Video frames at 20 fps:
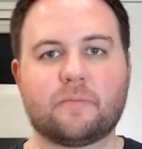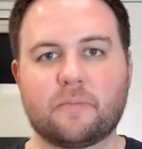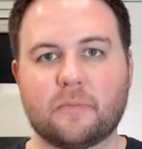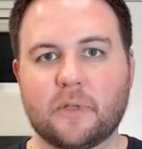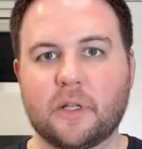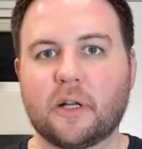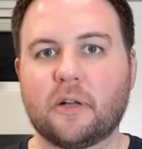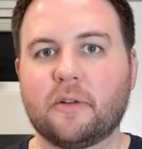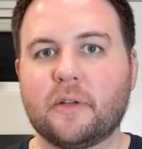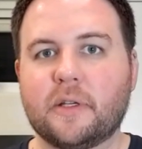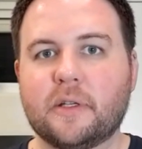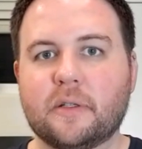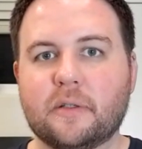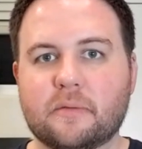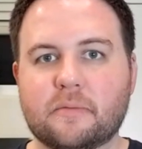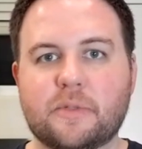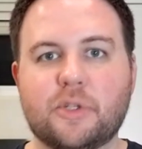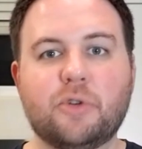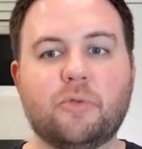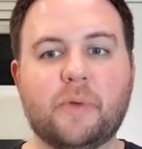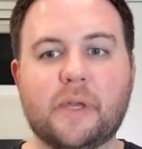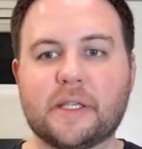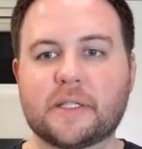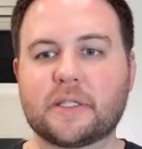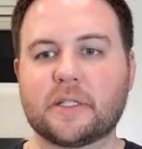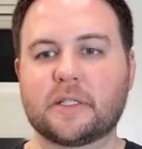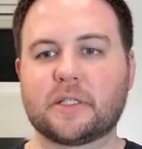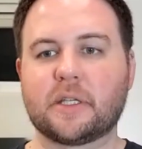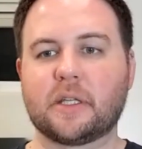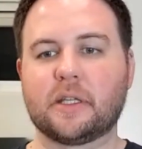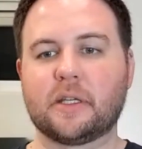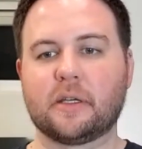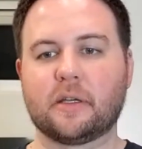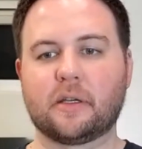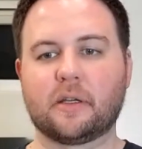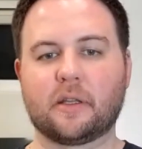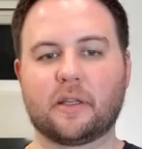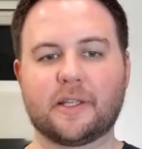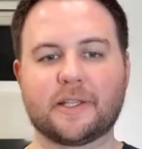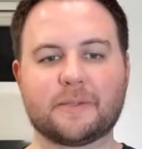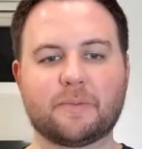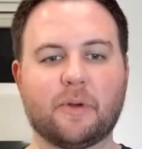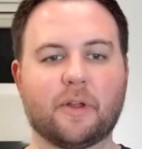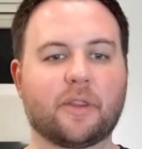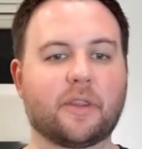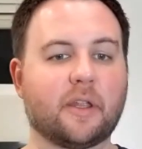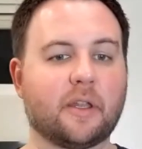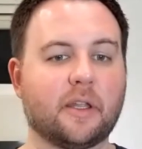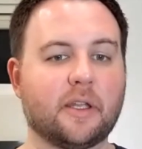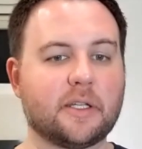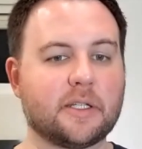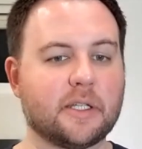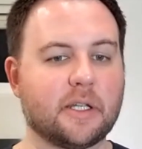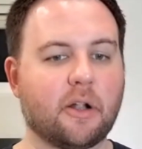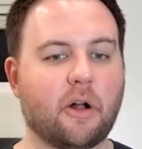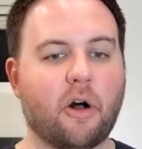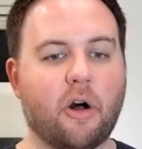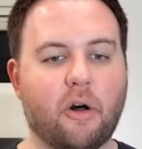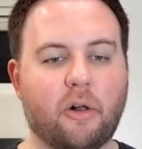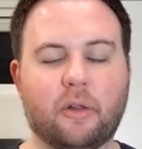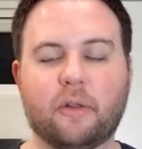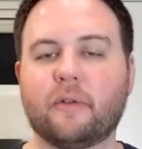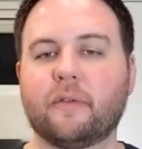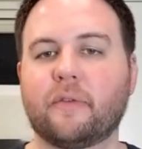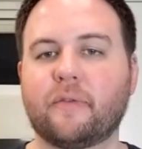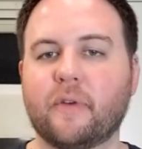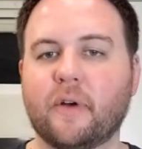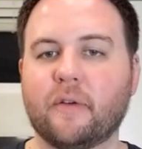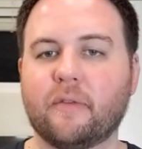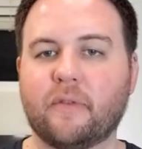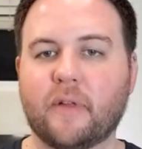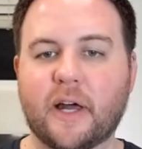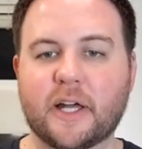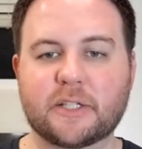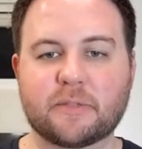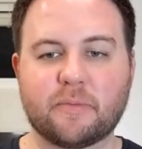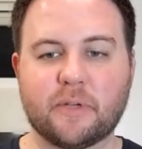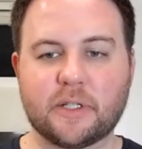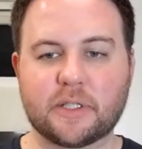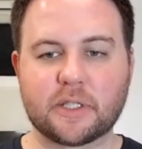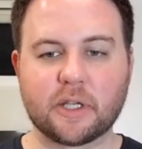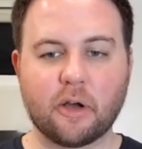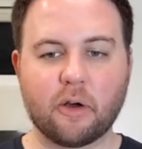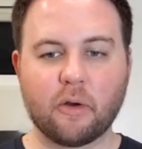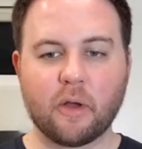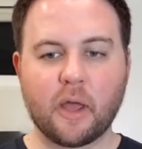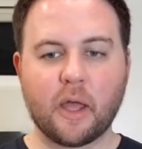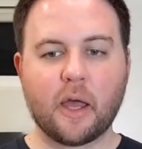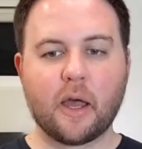literally 2 weeks into this month, and he did all of last month. So